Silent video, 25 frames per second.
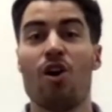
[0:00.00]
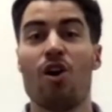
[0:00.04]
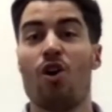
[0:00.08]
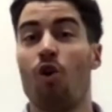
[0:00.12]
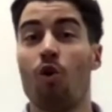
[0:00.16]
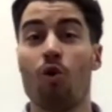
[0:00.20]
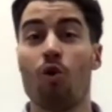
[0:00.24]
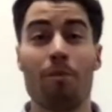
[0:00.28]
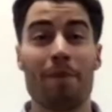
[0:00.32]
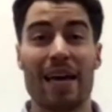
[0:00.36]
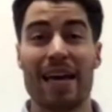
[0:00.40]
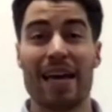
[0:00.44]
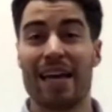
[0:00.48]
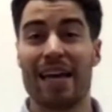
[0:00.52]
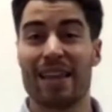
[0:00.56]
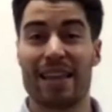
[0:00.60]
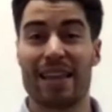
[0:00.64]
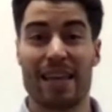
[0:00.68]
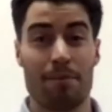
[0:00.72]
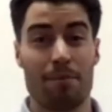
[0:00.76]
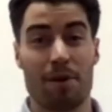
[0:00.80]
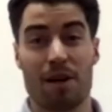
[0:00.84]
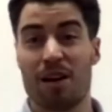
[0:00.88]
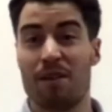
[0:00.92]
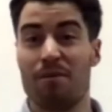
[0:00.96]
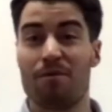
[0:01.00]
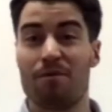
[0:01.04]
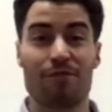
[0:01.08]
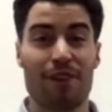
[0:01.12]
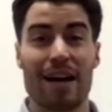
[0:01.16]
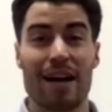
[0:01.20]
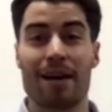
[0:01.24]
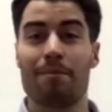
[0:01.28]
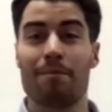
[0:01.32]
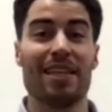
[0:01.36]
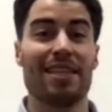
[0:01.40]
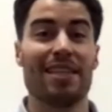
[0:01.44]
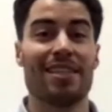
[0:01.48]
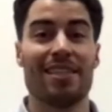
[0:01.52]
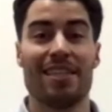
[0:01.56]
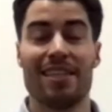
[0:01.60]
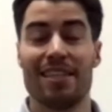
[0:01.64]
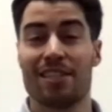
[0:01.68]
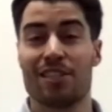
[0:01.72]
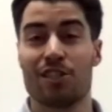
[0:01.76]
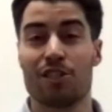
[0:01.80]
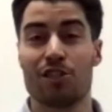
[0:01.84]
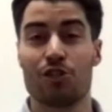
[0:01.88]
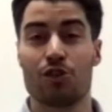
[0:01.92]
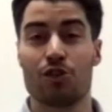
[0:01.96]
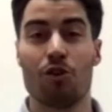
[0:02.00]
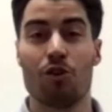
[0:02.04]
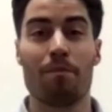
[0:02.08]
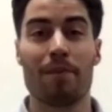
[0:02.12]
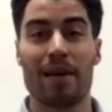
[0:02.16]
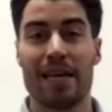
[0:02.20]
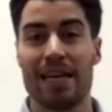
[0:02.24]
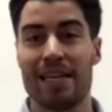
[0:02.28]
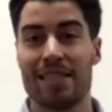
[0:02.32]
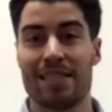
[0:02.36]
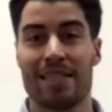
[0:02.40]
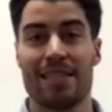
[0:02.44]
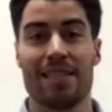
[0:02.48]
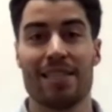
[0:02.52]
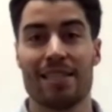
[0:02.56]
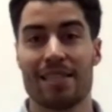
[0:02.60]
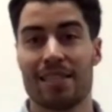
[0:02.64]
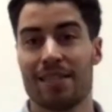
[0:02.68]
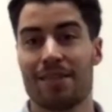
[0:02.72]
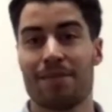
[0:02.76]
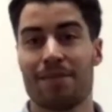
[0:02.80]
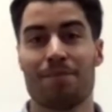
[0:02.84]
albeit they've become fragmented into short pieces.